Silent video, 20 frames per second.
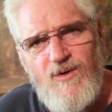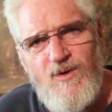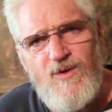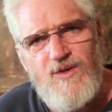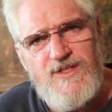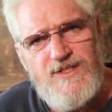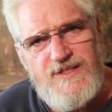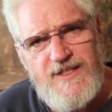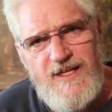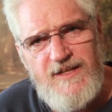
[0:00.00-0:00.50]
or
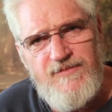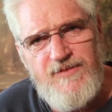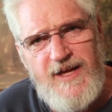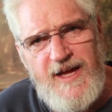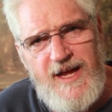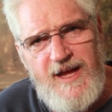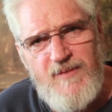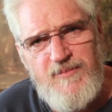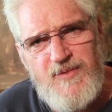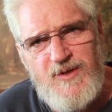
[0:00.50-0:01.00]
save
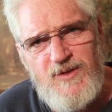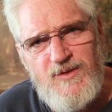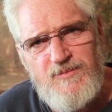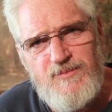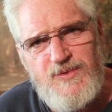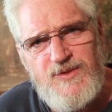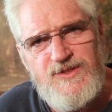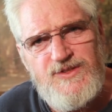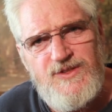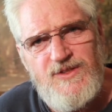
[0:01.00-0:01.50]
capital,
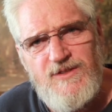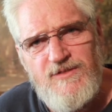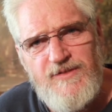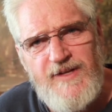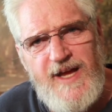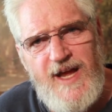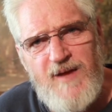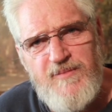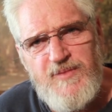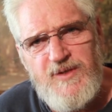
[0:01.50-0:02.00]

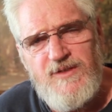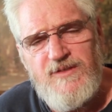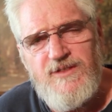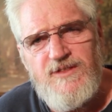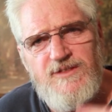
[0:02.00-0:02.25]
preserve capital